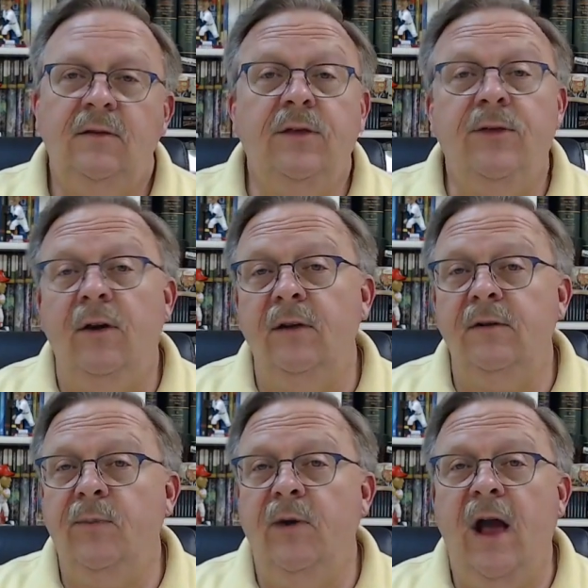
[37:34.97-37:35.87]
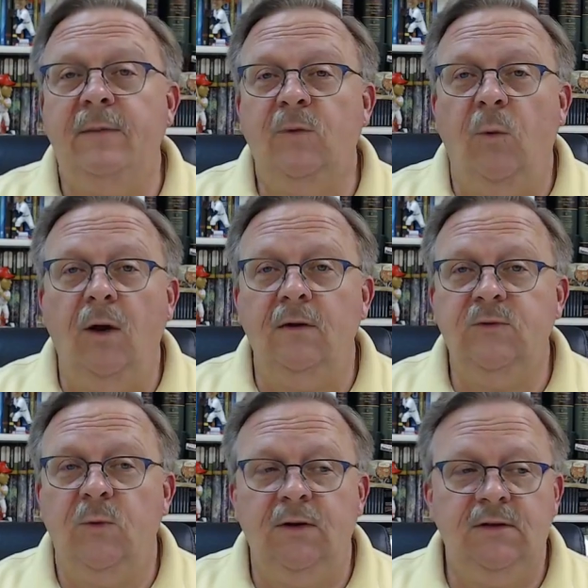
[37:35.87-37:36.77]
The third and perhaps
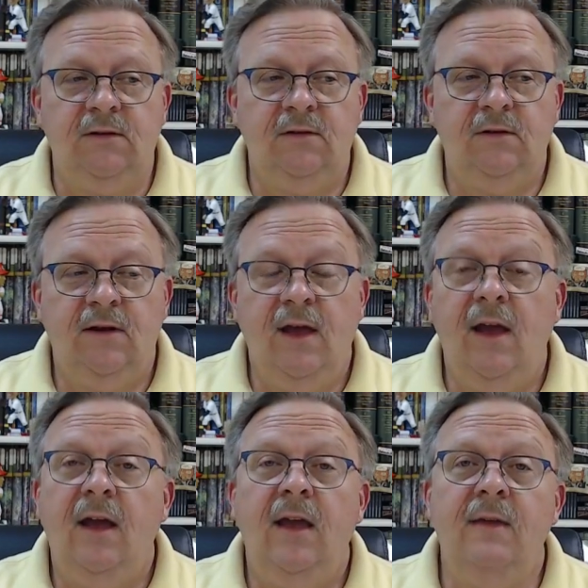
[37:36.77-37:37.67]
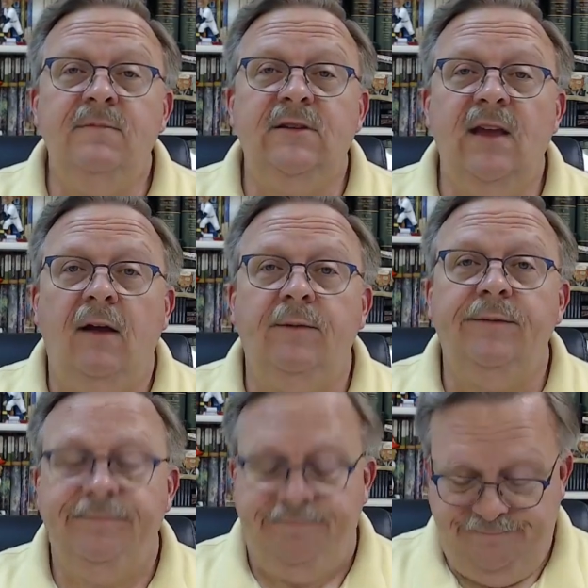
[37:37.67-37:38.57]
worst was himself.
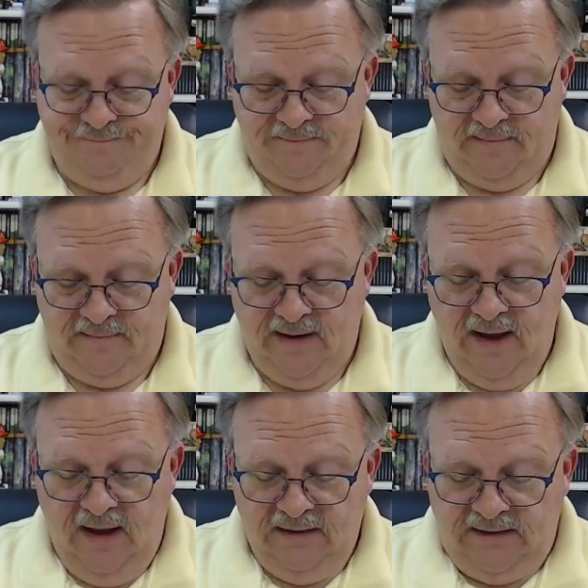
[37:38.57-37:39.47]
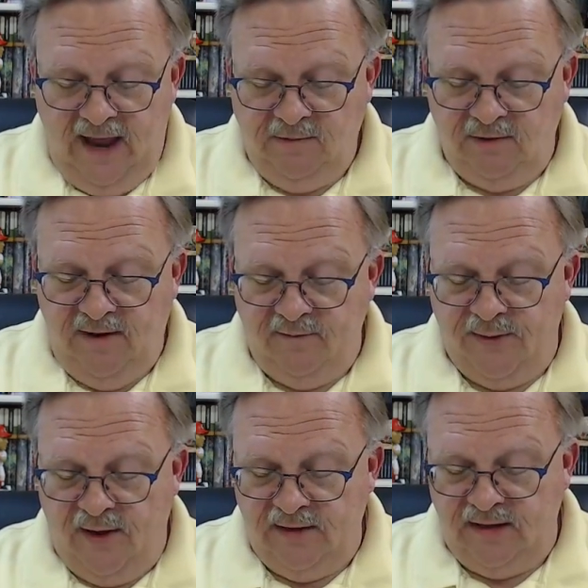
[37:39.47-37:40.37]
Samuel never
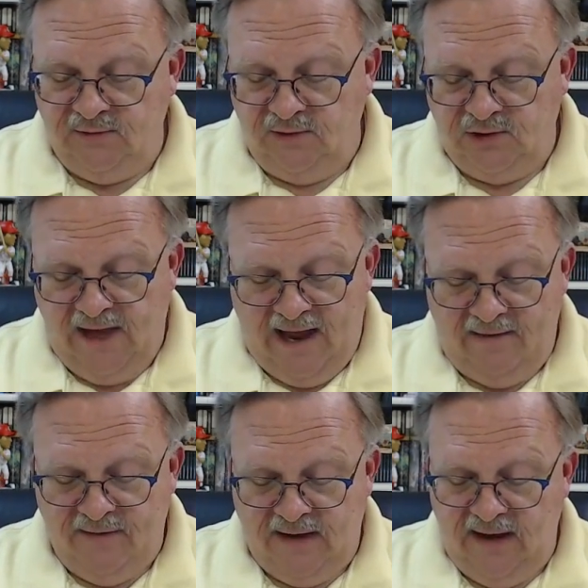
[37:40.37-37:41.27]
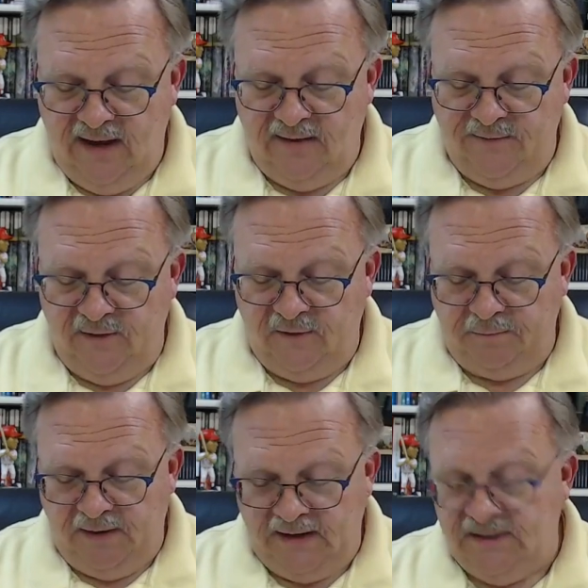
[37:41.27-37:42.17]
thought Israel should have the king in the
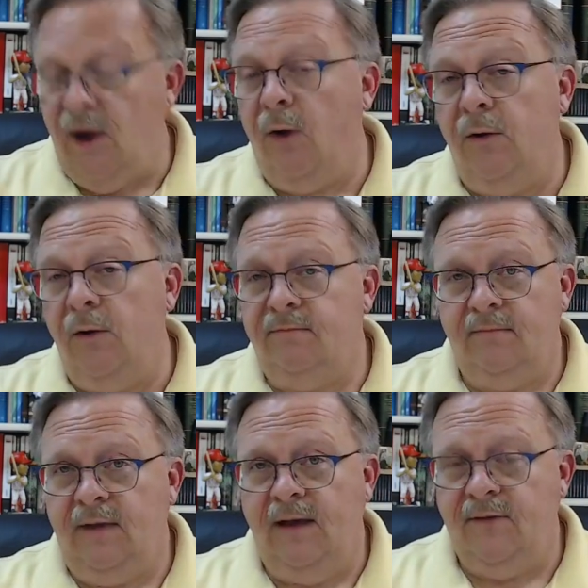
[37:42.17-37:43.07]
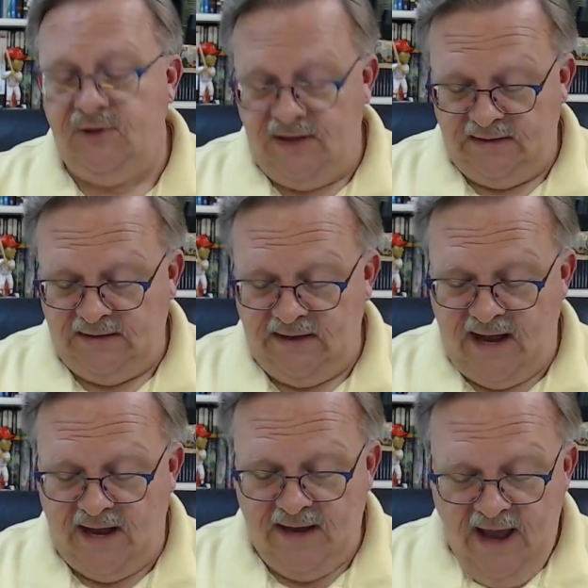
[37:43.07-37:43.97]
first place. Told him every chance he
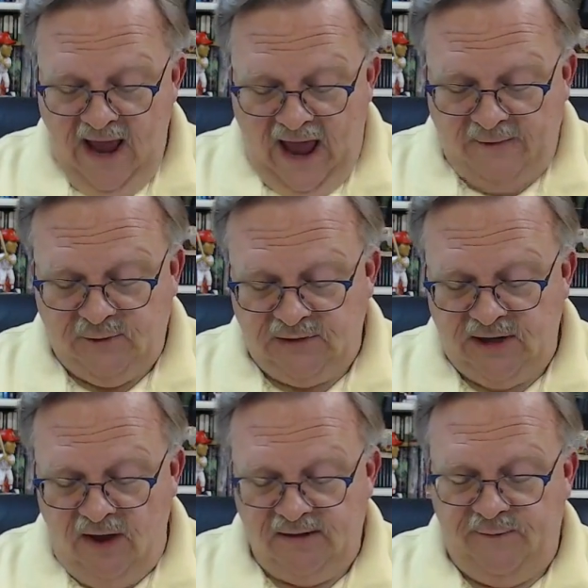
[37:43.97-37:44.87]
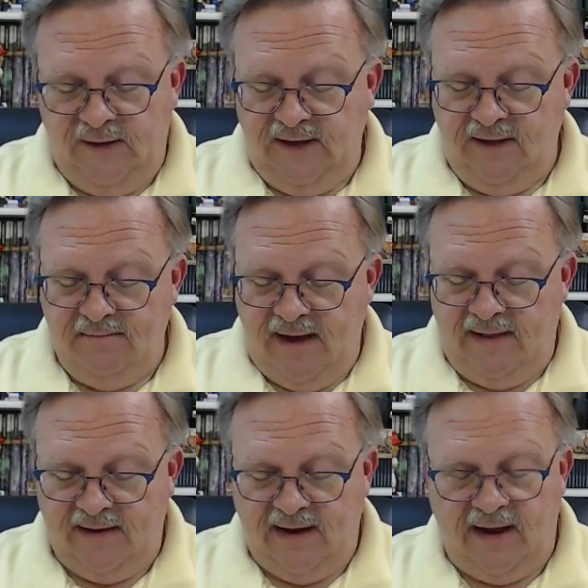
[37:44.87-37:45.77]
got. After Saul defeated the
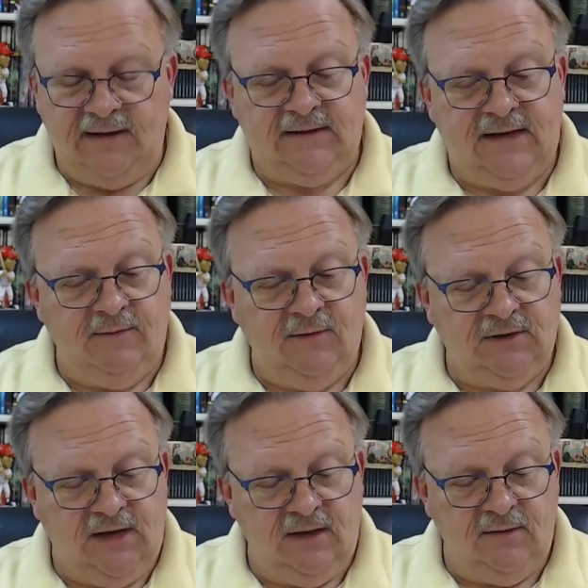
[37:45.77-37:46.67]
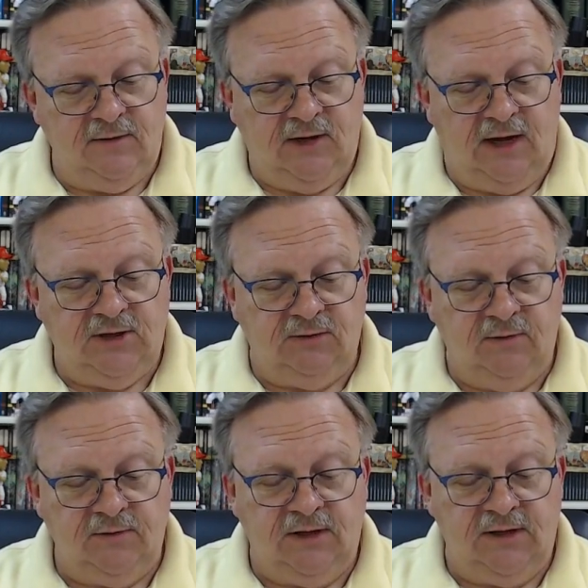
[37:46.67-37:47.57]
Amalekites, Samuel said that changed the
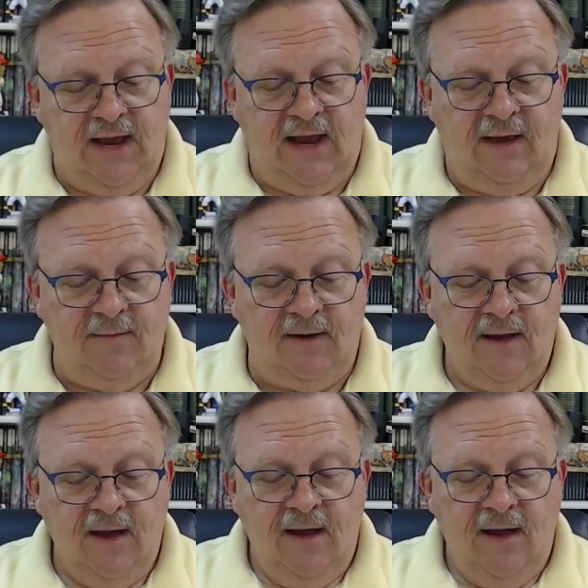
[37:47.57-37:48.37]
rules of the game and